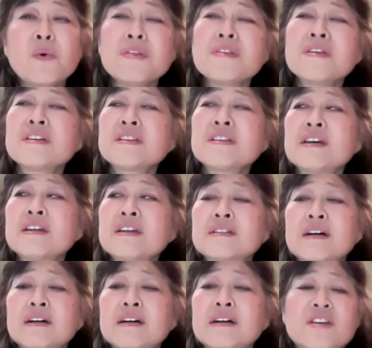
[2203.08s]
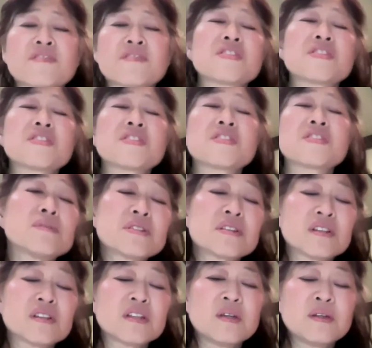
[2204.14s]
one thing that Jeff Statland
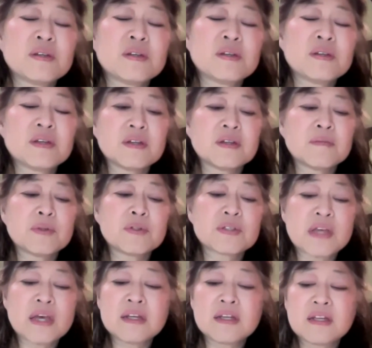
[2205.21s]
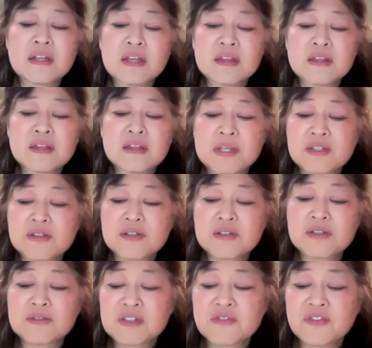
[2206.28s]
recently presented at the
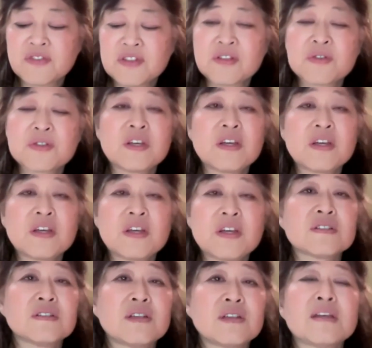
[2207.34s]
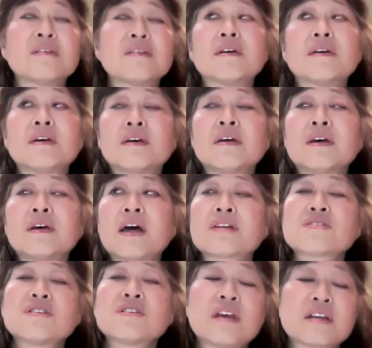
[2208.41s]
Muscular Dystrophy Association, and
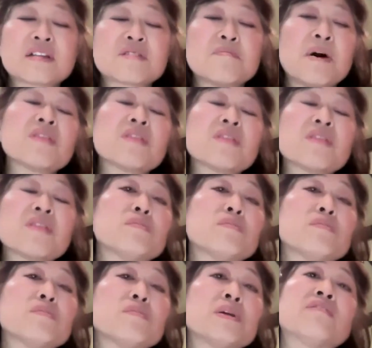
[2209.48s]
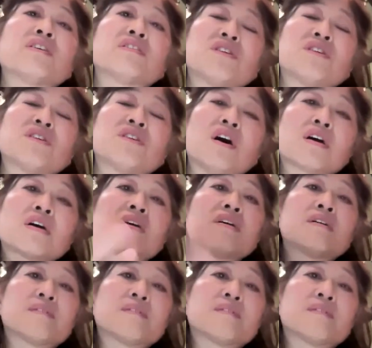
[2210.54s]
actually next month he'll be giving a talk